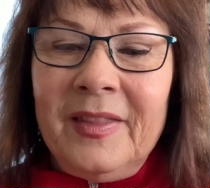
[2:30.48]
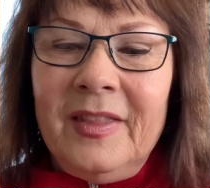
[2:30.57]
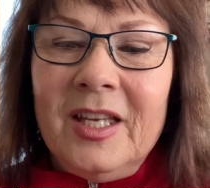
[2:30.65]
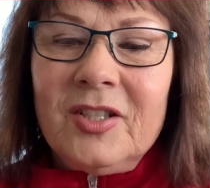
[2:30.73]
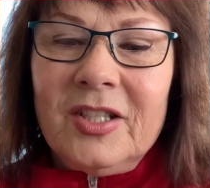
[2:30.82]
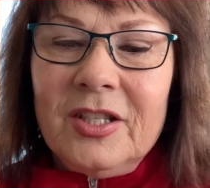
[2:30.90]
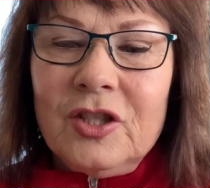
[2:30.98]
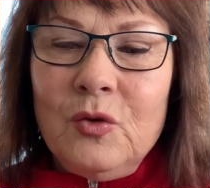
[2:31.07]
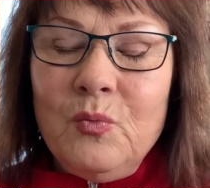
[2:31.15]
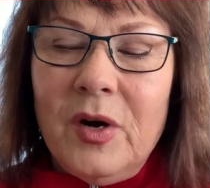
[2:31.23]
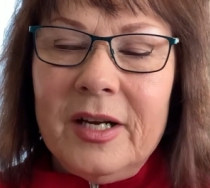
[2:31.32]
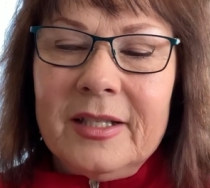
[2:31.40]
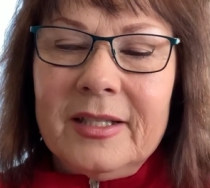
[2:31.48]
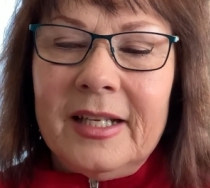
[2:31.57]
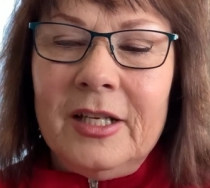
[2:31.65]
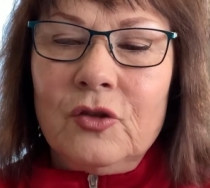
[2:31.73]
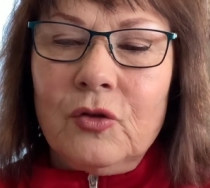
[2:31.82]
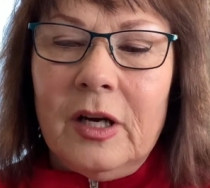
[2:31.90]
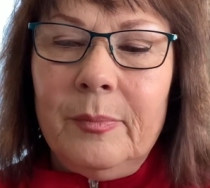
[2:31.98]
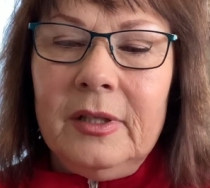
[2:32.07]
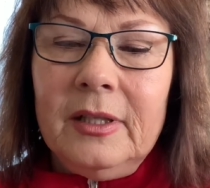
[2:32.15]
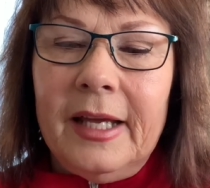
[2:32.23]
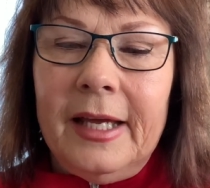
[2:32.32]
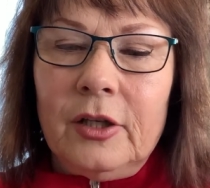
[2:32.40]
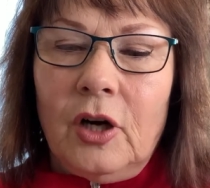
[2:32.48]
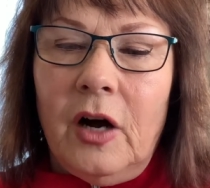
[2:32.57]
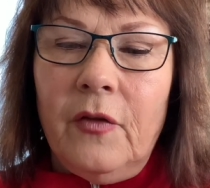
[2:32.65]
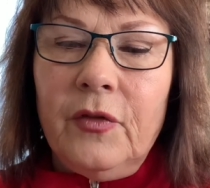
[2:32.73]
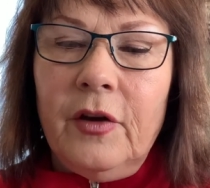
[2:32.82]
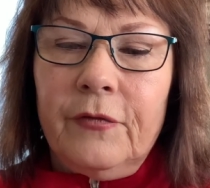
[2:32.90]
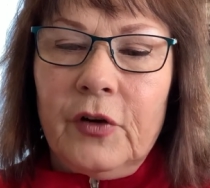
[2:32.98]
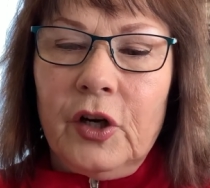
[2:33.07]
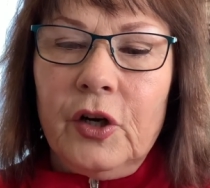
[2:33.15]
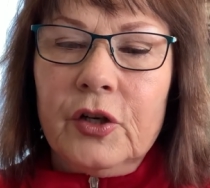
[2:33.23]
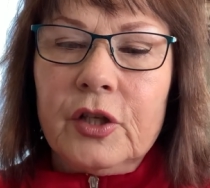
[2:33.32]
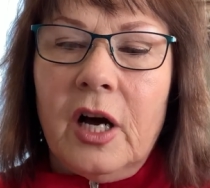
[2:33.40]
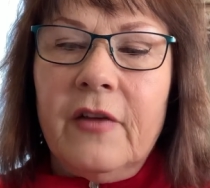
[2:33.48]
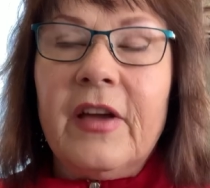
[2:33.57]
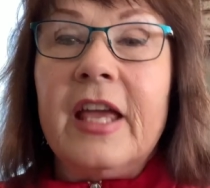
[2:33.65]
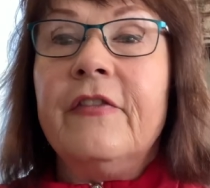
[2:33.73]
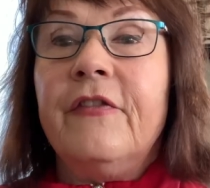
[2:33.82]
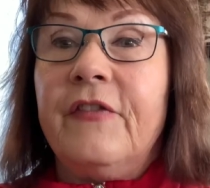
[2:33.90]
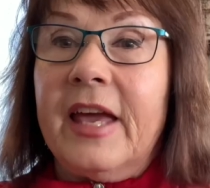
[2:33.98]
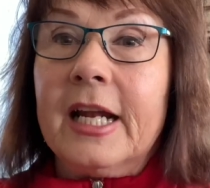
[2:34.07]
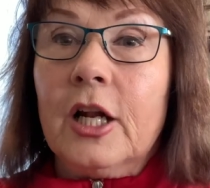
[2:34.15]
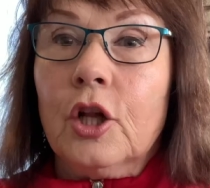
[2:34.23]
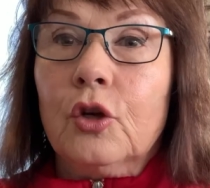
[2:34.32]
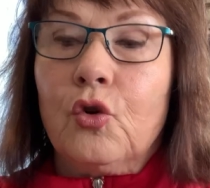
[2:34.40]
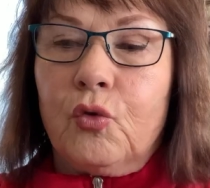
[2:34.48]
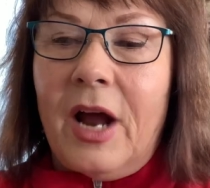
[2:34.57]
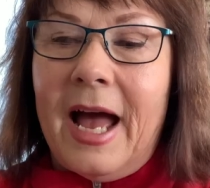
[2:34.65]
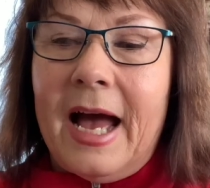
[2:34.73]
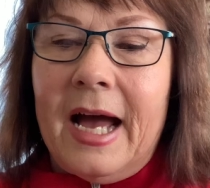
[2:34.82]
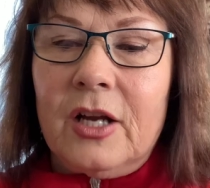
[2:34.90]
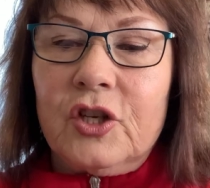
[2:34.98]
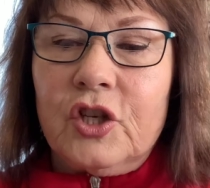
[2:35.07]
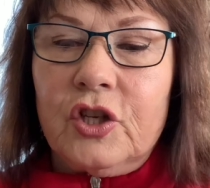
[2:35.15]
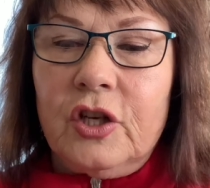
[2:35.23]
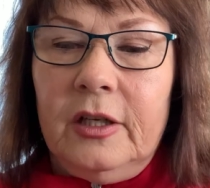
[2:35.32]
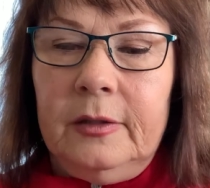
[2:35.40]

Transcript: The system was in trouble and on the verge of a fatal crash.